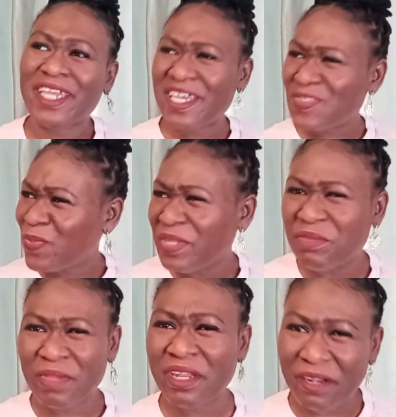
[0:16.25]
I guess,
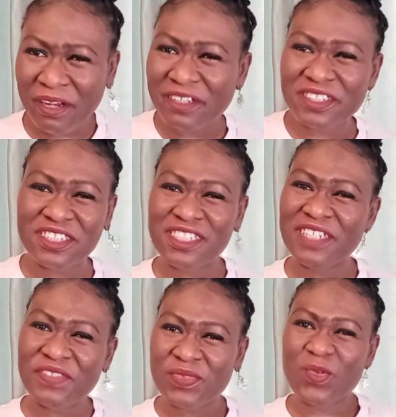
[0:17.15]
when you met her, because
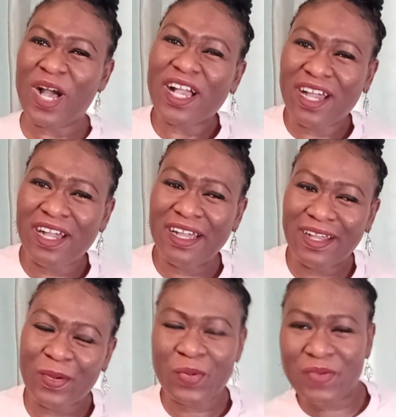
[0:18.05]
she gives
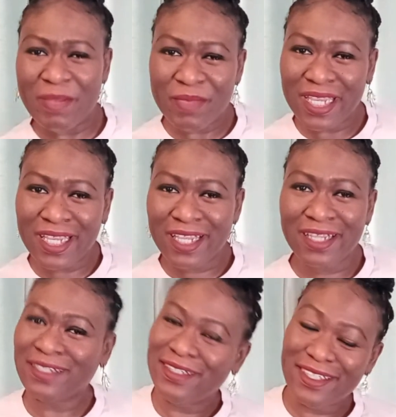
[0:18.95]
Waka or
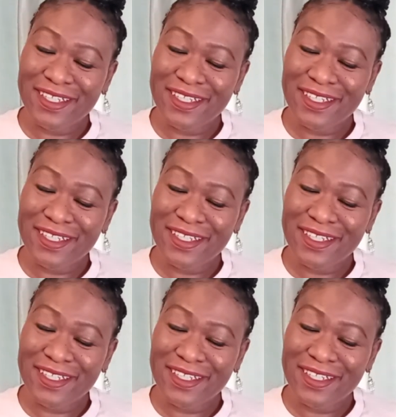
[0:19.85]
Remy.